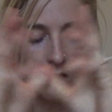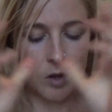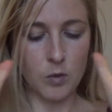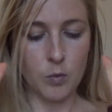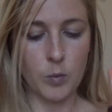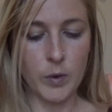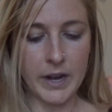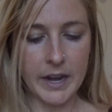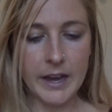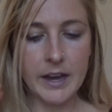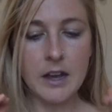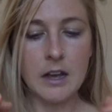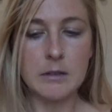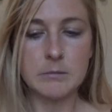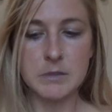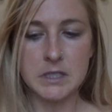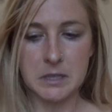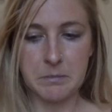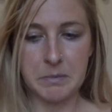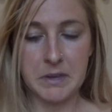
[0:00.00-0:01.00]
When it
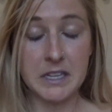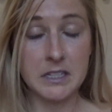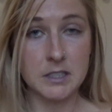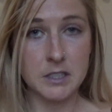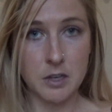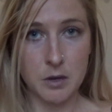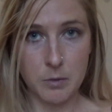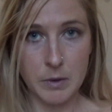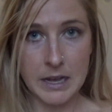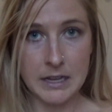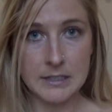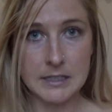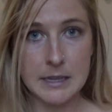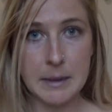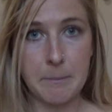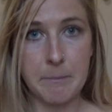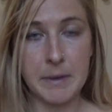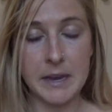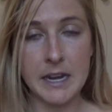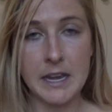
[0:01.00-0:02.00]
comes to PCOS,
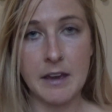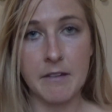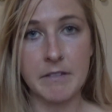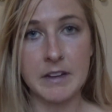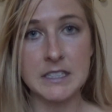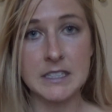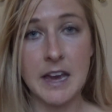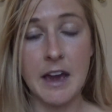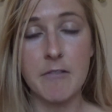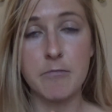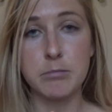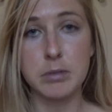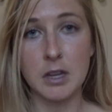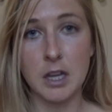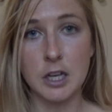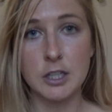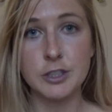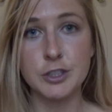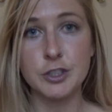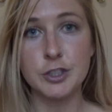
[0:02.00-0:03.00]
many of us have
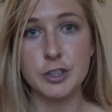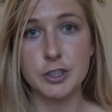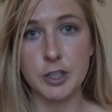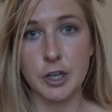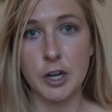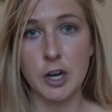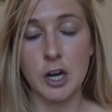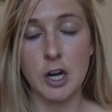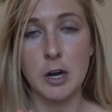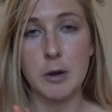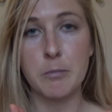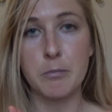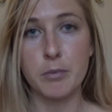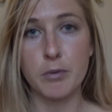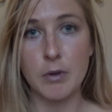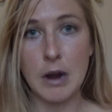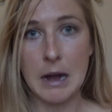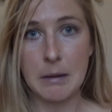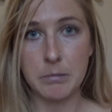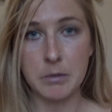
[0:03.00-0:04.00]
blood sugar
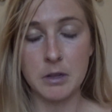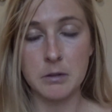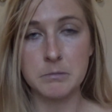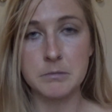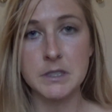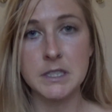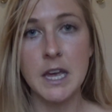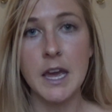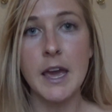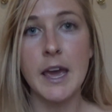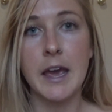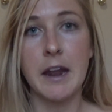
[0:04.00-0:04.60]
problems,